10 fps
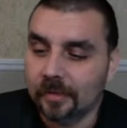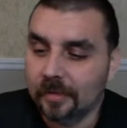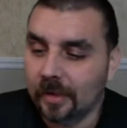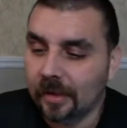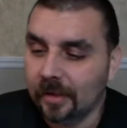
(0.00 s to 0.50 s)

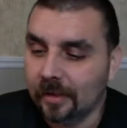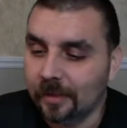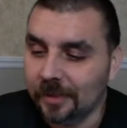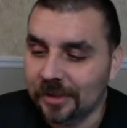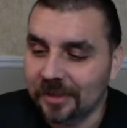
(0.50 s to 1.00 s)
Thing
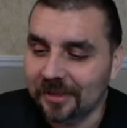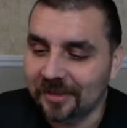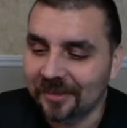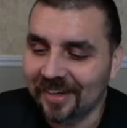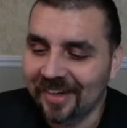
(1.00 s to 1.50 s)
I'm a
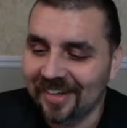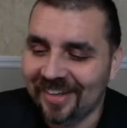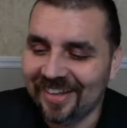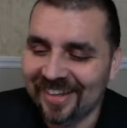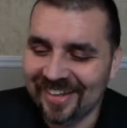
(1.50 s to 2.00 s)
jigger. Hold on,
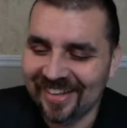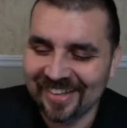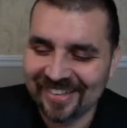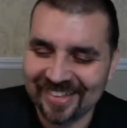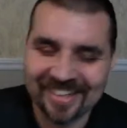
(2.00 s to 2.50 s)

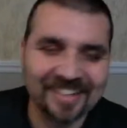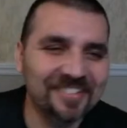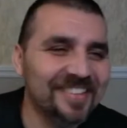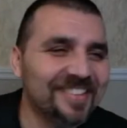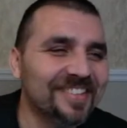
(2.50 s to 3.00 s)
yeah,
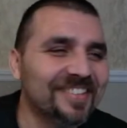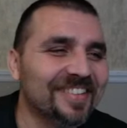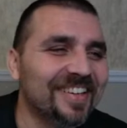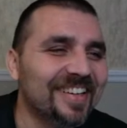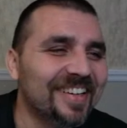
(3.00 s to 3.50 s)
well, you
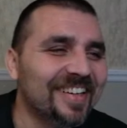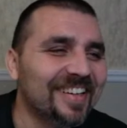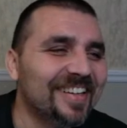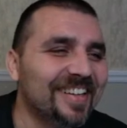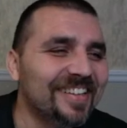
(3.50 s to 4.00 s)

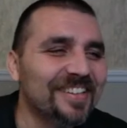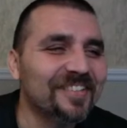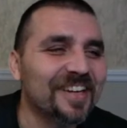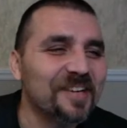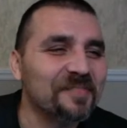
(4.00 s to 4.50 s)
know
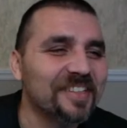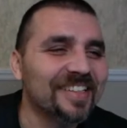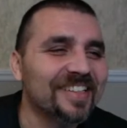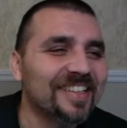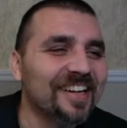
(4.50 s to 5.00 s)
what I
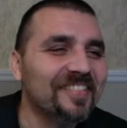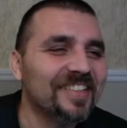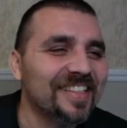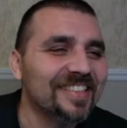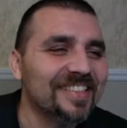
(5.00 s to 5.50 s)
mean.
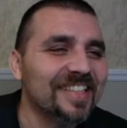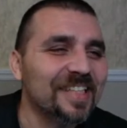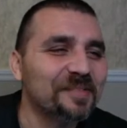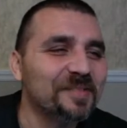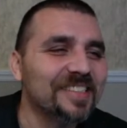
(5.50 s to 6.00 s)
Everything's a
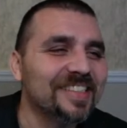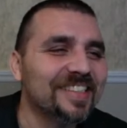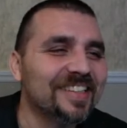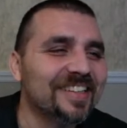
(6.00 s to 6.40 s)
thing of a jigger.